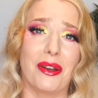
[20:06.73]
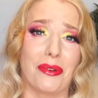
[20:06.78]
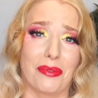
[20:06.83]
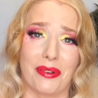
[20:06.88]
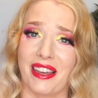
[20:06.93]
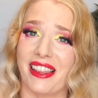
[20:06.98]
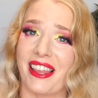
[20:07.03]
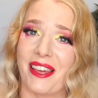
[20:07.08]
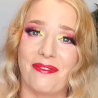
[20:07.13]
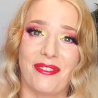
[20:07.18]
a
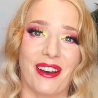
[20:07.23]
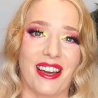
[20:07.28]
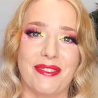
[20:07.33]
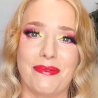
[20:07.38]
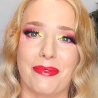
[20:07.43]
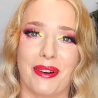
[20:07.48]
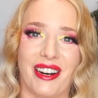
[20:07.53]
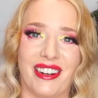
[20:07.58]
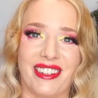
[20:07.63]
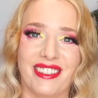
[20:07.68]
really
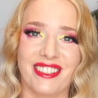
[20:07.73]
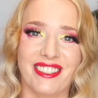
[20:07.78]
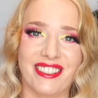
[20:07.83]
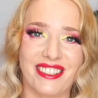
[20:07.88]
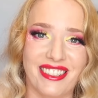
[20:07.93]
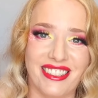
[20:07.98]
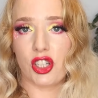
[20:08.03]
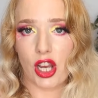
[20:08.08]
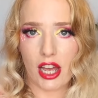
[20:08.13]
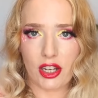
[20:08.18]
fun
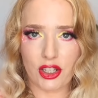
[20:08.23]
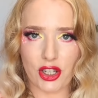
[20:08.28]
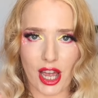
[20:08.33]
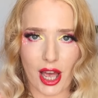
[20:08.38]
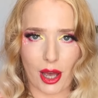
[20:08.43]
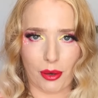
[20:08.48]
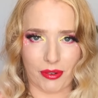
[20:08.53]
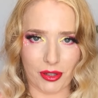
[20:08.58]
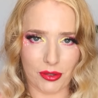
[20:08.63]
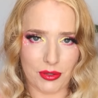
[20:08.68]
watch.
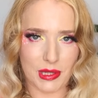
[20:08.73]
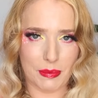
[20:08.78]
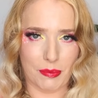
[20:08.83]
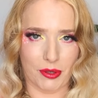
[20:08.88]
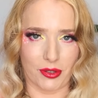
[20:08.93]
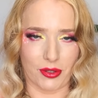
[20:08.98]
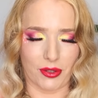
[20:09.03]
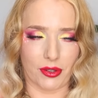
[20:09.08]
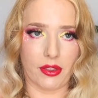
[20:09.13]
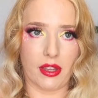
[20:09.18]
Cha-cha, real
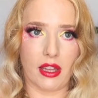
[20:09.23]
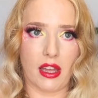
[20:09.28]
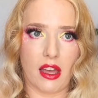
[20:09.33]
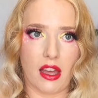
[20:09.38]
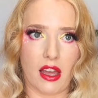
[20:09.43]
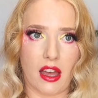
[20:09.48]
smooth.